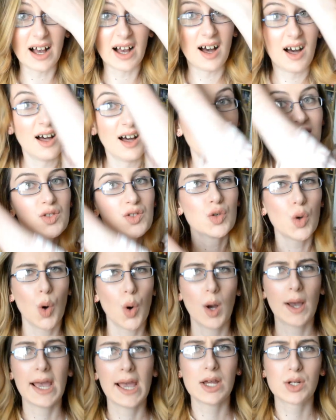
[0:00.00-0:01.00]
oh,
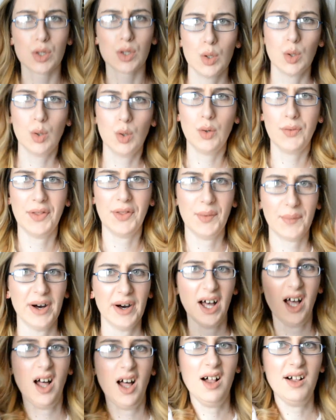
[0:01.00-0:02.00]
Joy to the
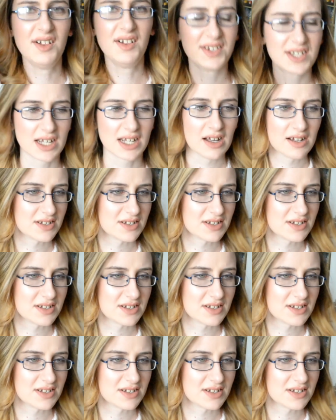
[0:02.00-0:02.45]
World.